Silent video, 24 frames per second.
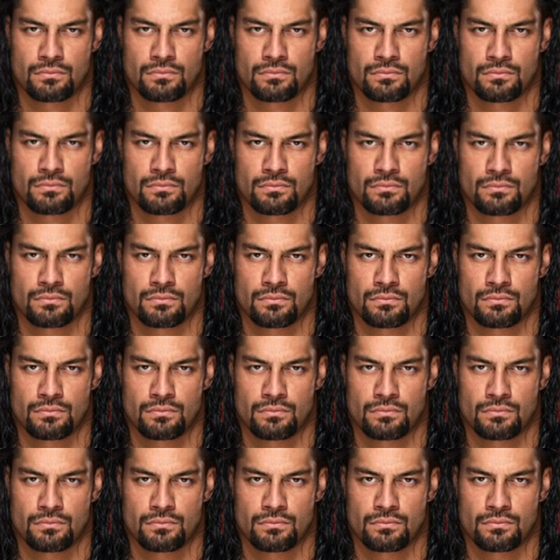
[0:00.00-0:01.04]

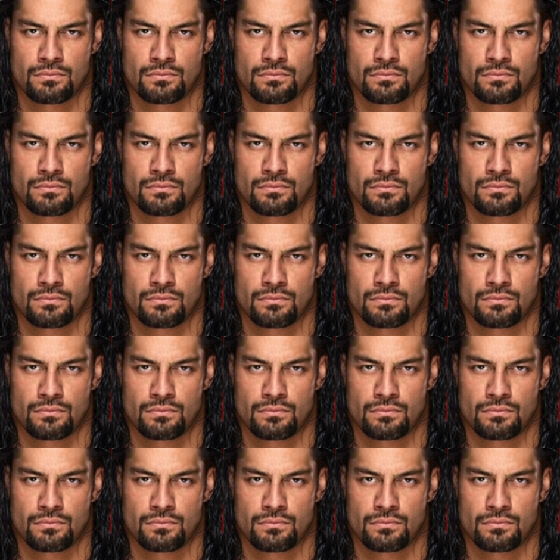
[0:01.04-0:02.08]

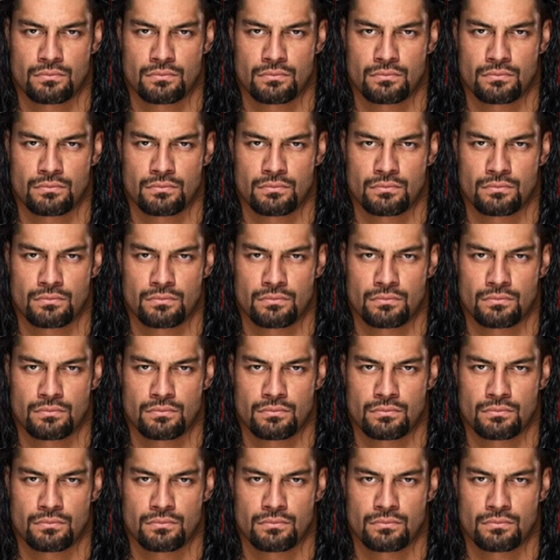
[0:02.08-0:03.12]

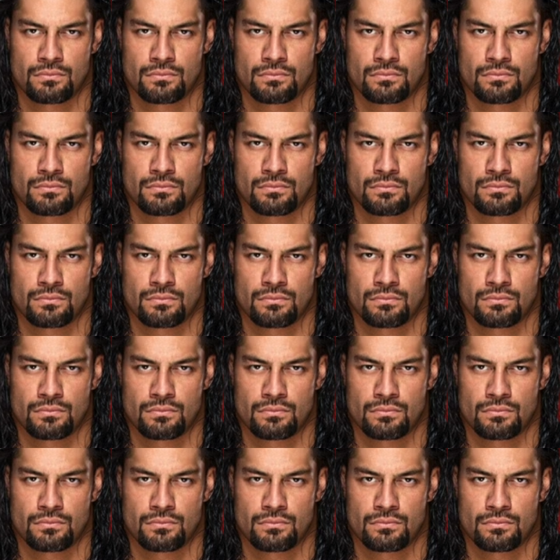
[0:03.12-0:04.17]

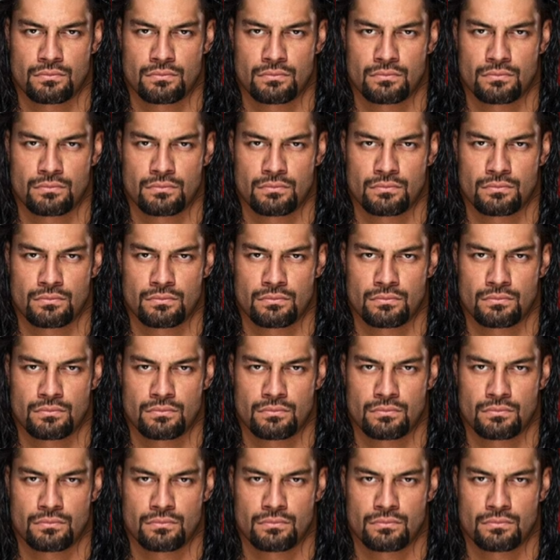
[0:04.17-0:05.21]

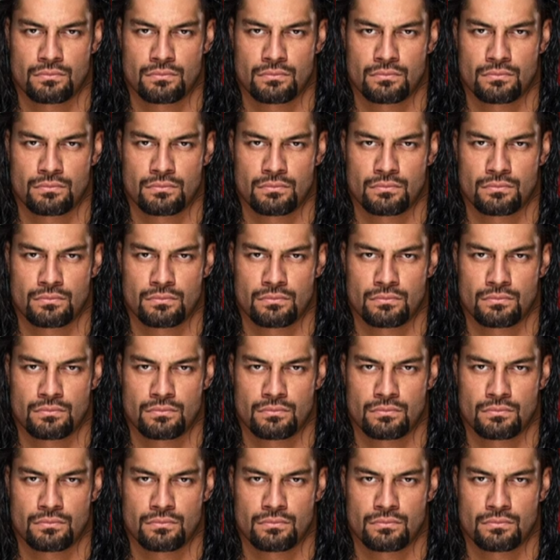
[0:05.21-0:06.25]

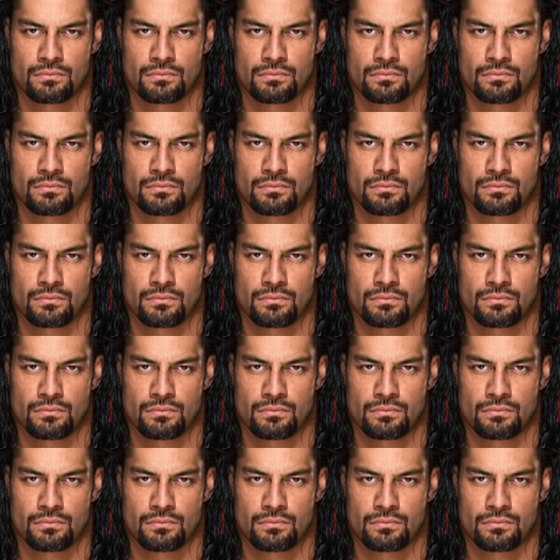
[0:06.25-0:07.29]

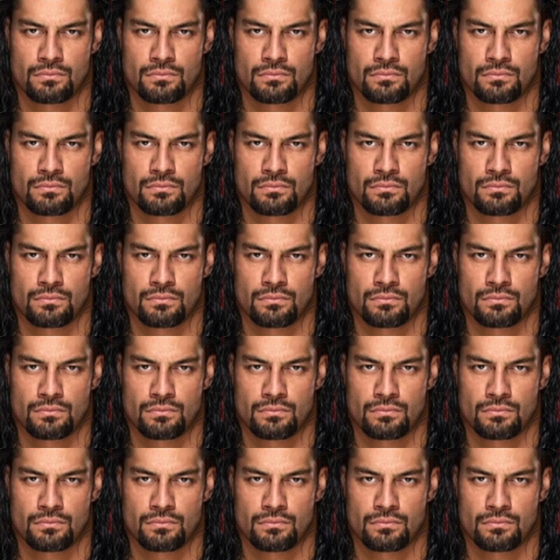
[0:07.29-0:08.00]
No words are spoken by the person on screen.